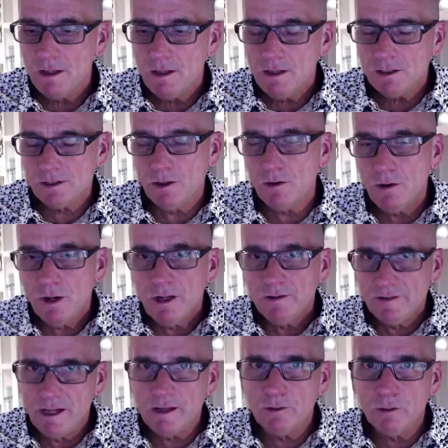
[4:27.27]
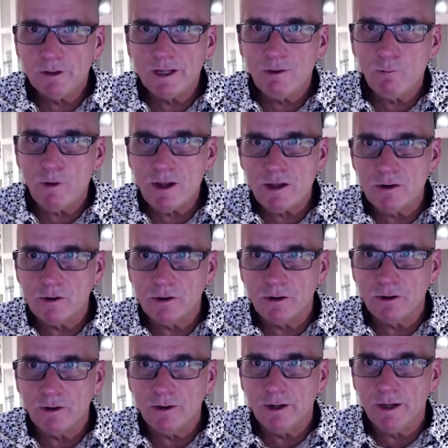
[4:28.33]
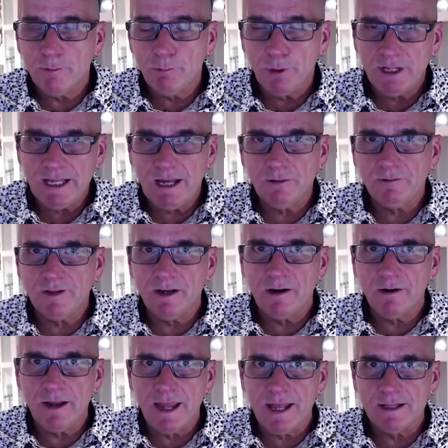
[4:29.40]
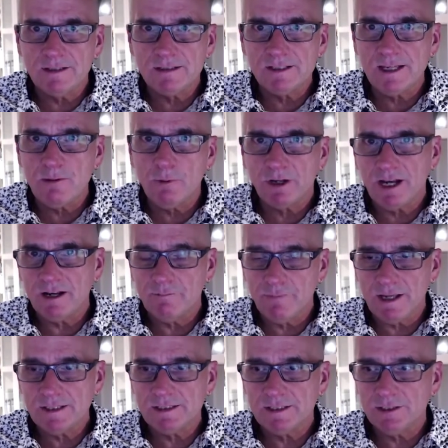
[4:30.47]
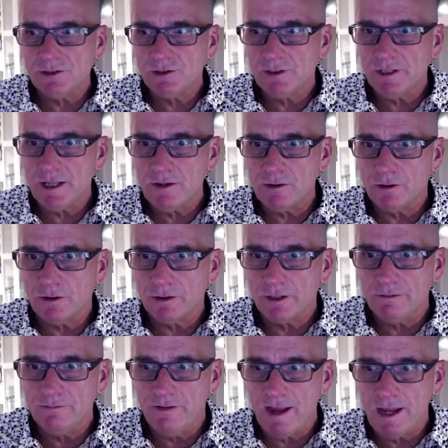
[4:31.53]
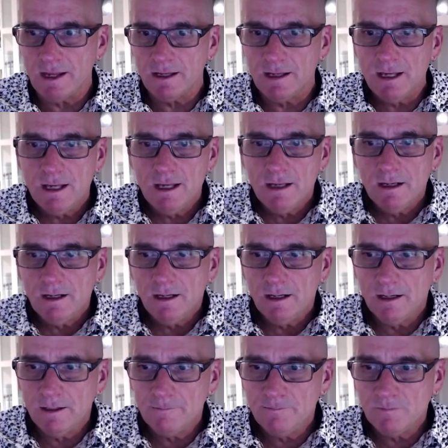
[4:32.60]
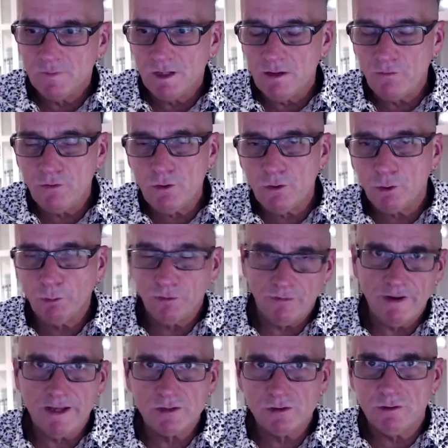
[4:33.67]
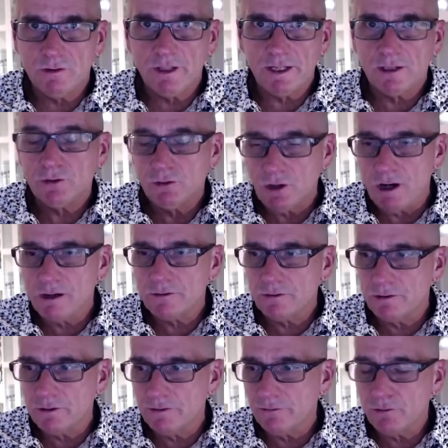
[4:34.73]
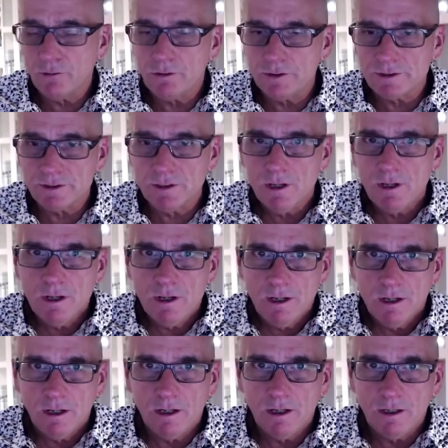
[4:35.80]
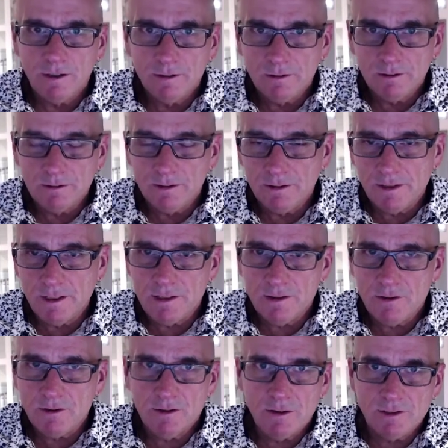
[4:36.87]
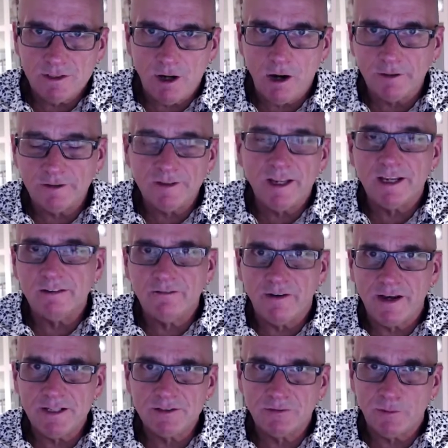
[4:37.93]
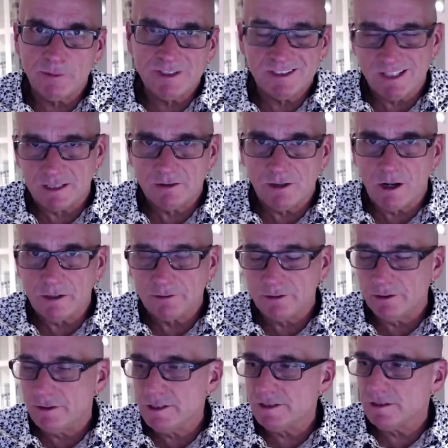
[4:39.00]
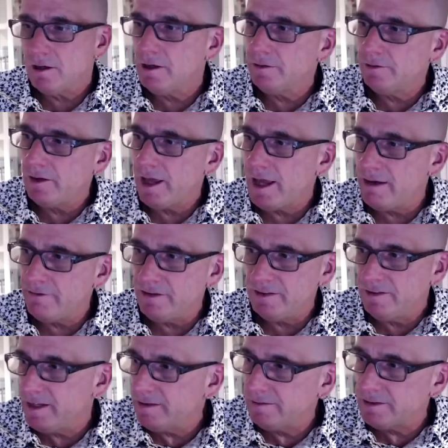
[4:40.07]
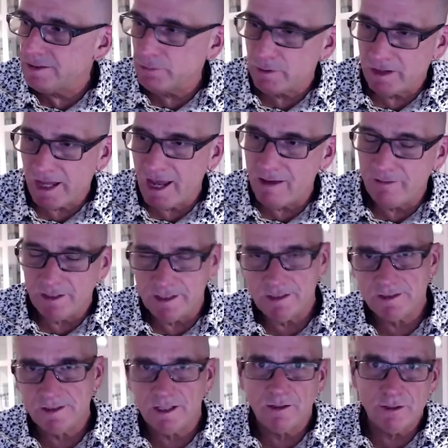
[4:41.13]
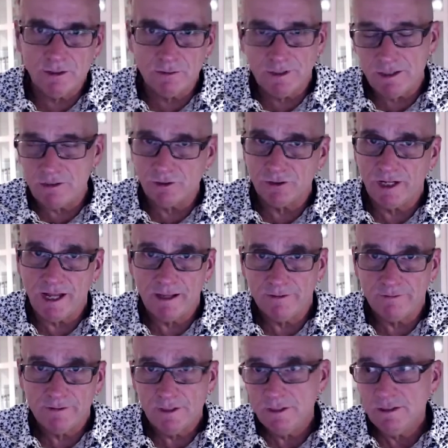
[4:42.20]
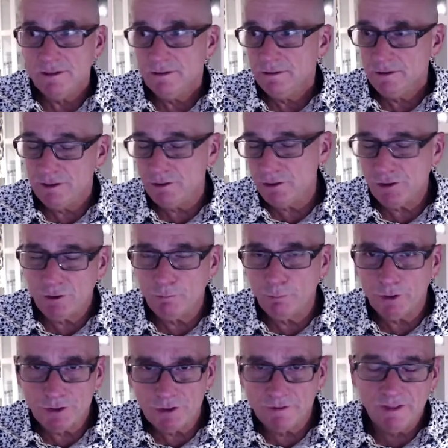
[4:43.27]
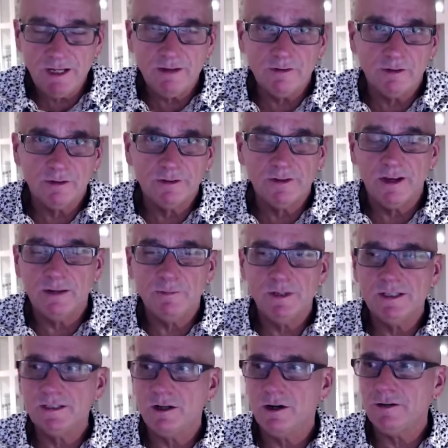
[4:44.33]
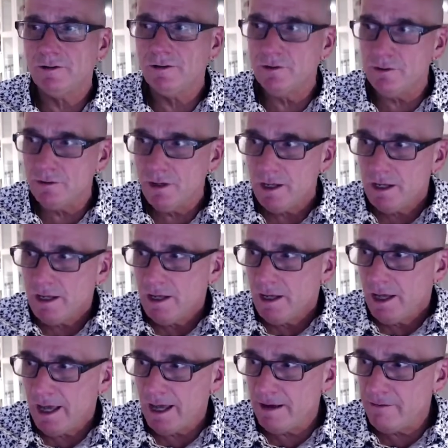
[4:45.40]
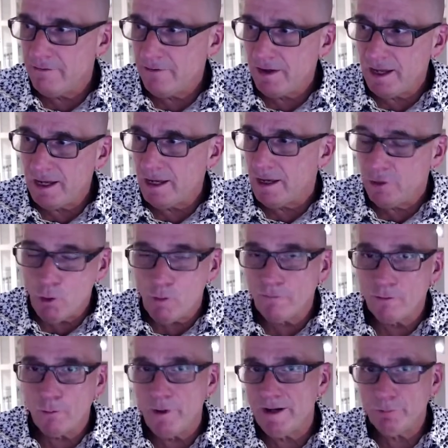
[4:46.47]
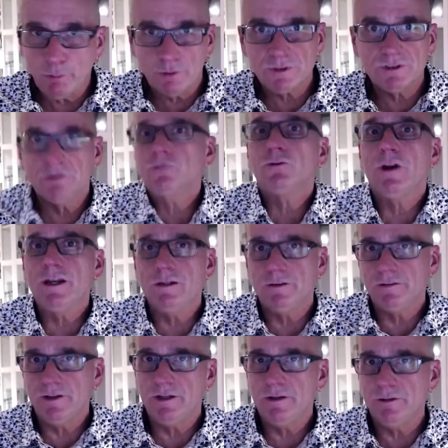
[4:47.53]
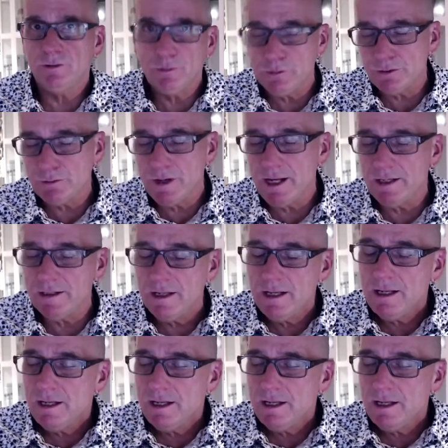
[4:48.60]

So take a look at what you're putting out there and seeing what kind of message that you're conveying. If you are a professional like a doctor, of course, it's hard to take advice from a sick doctor. It's hard to have a dentist with cavities tell you that you should brush your teeth all the time. It's hard to have an overweight personal trainer tell you to lose weight.